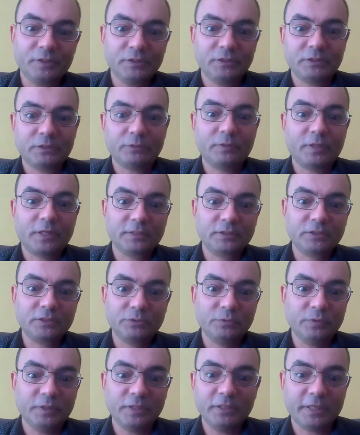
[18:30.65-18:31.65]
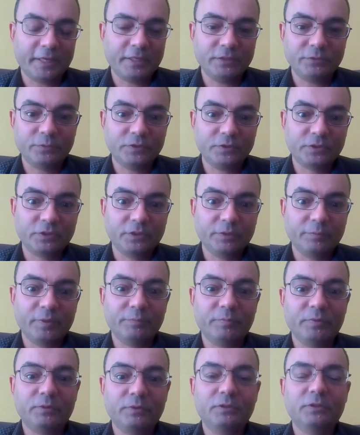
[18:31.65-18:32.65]
personas to engage with certain
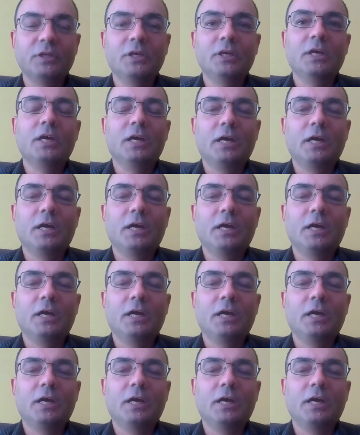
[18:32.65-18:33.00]
people.